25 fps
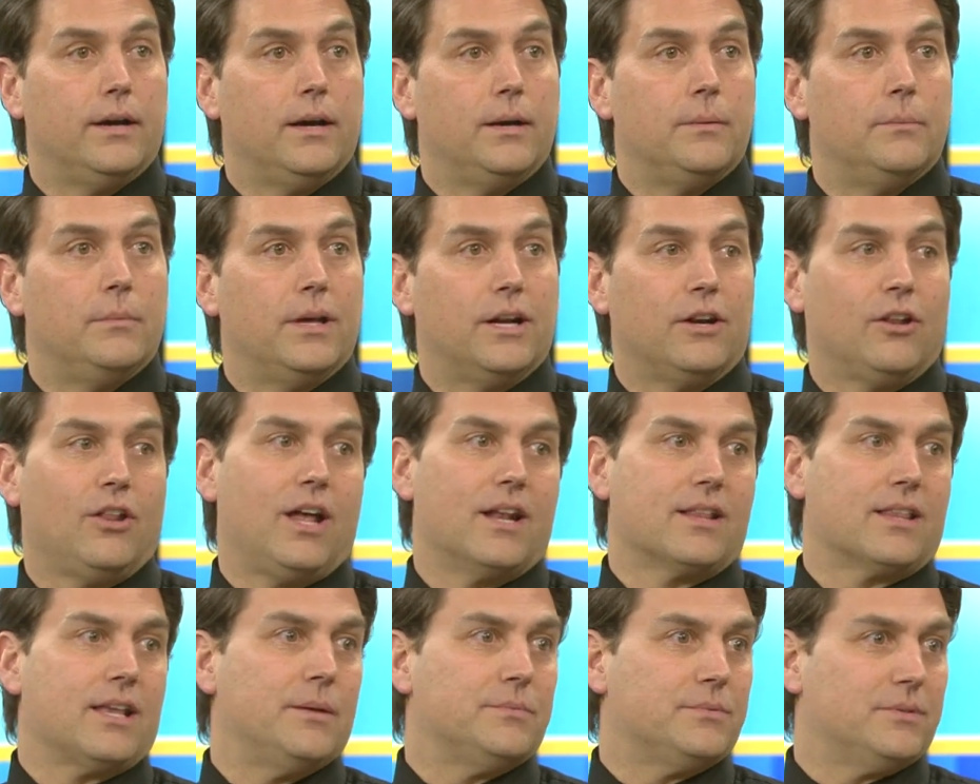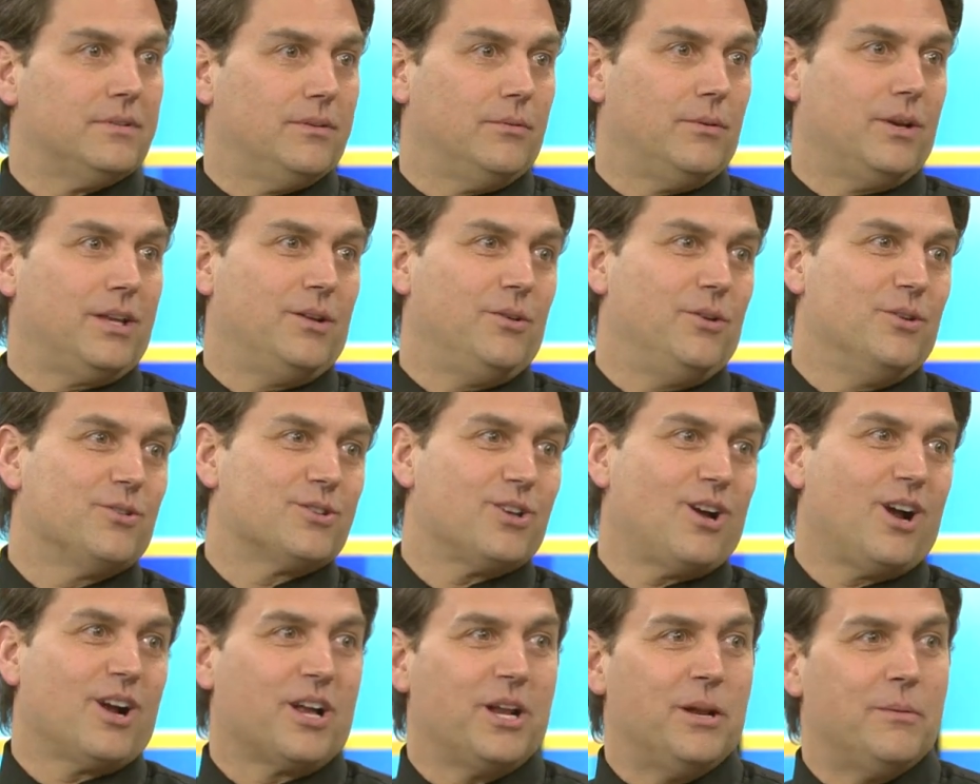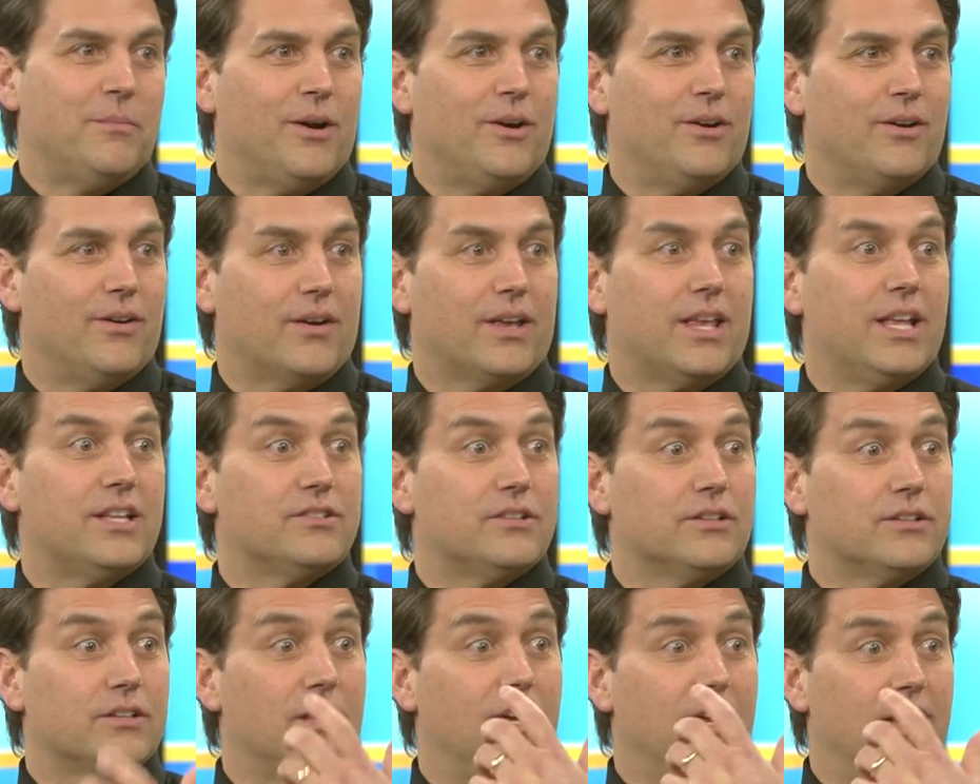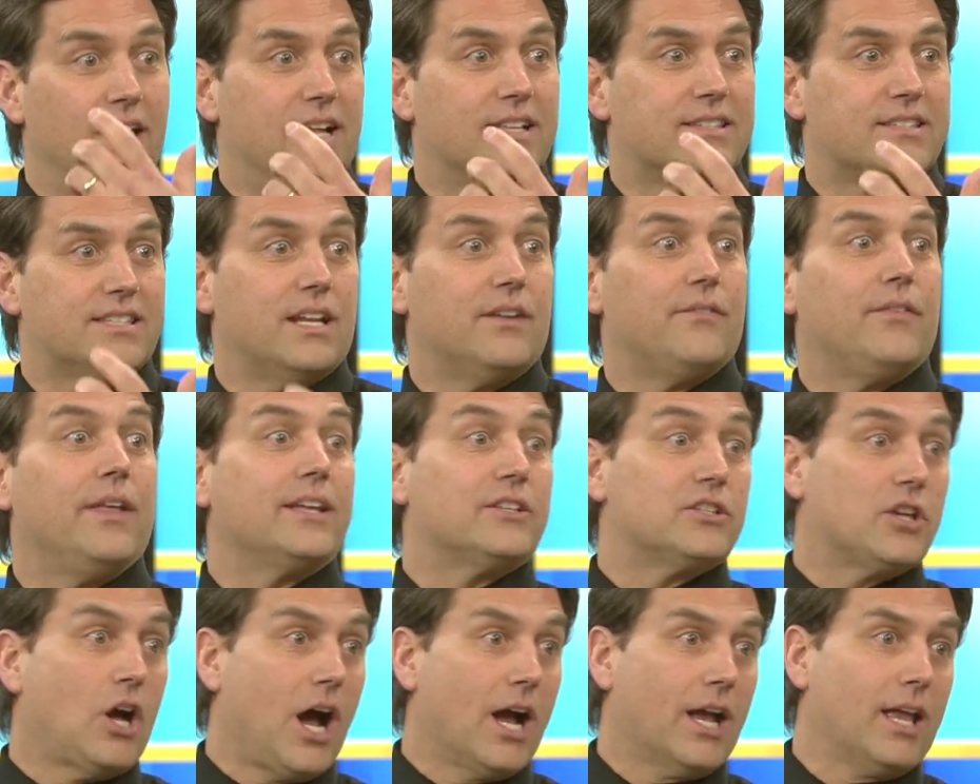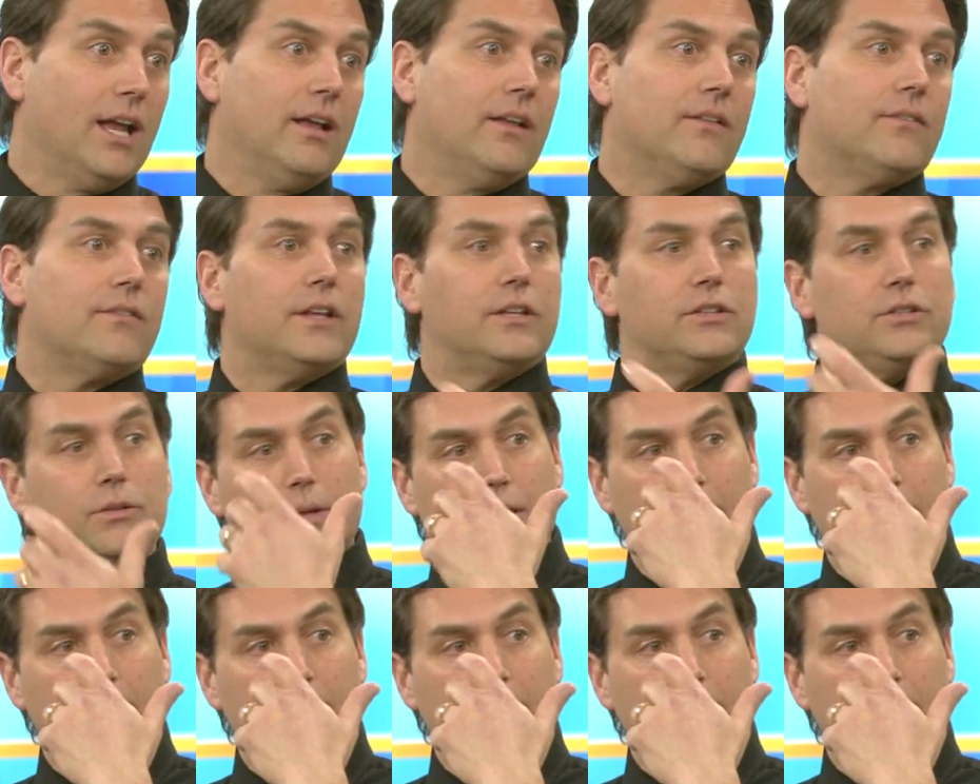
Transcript: And a lot of times, like you were talking about, you know, kids will, instead of like talking, they'll do